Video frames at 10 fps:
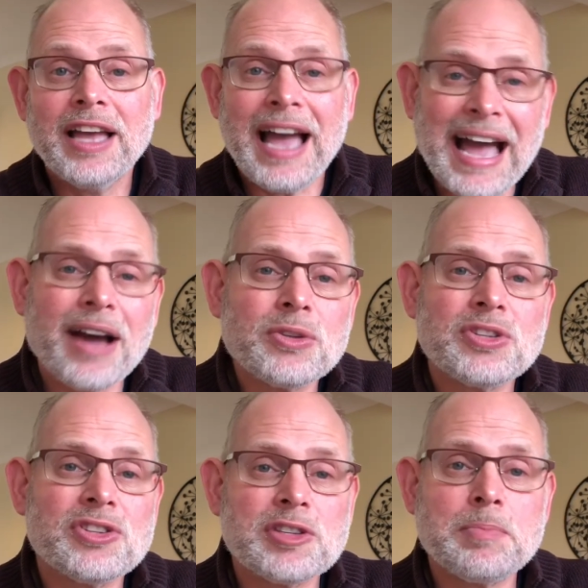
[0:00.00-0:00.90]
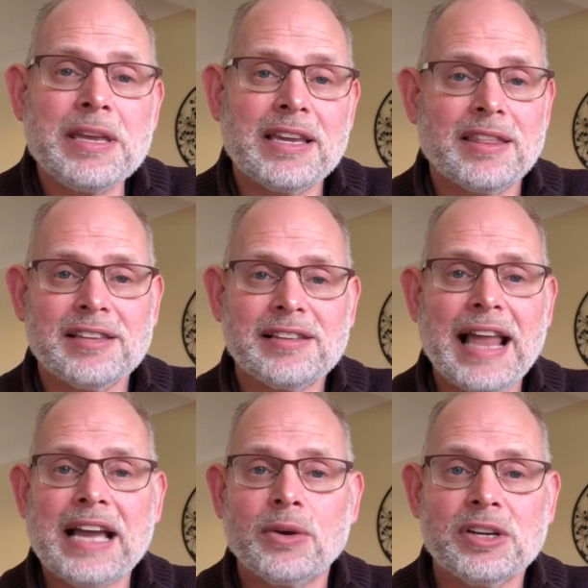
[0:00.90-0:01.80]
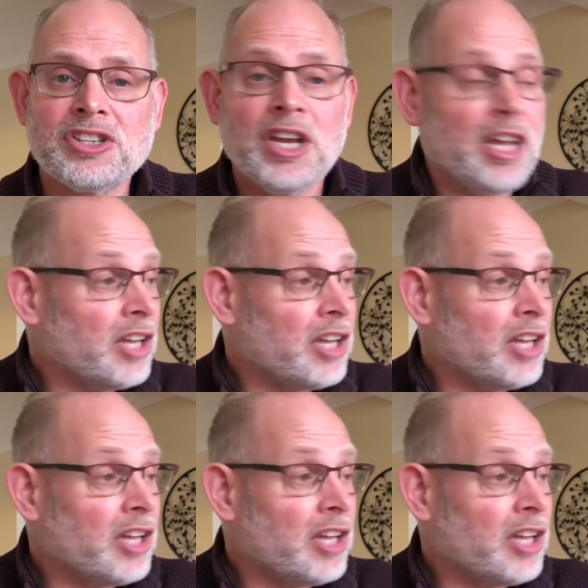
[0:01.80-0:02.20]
how to speak this language,